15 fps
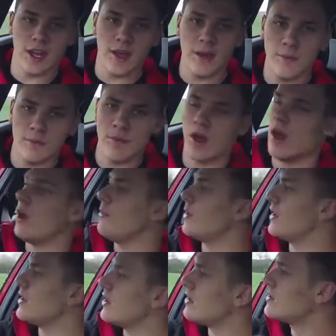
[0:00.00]
I hope
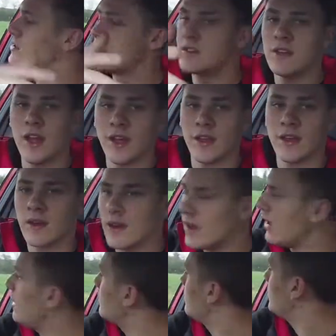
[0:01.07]
it does like
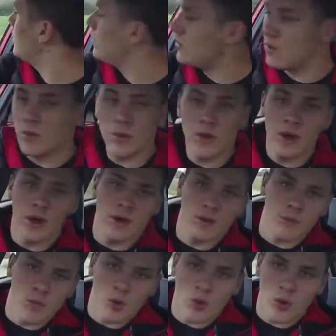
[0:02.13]
help you
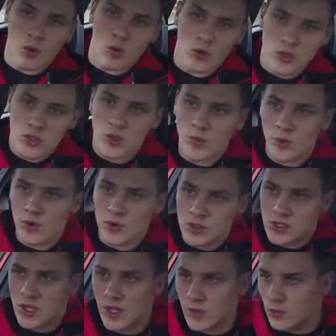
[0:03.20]
more
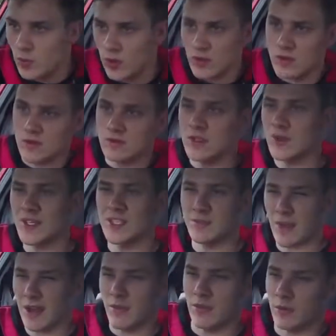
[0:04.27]
towards like what to
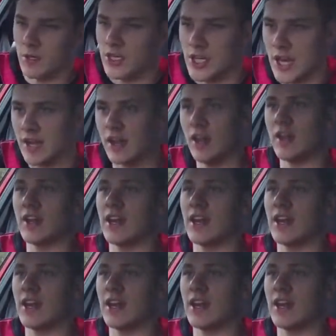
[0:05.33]
expect from the channel, I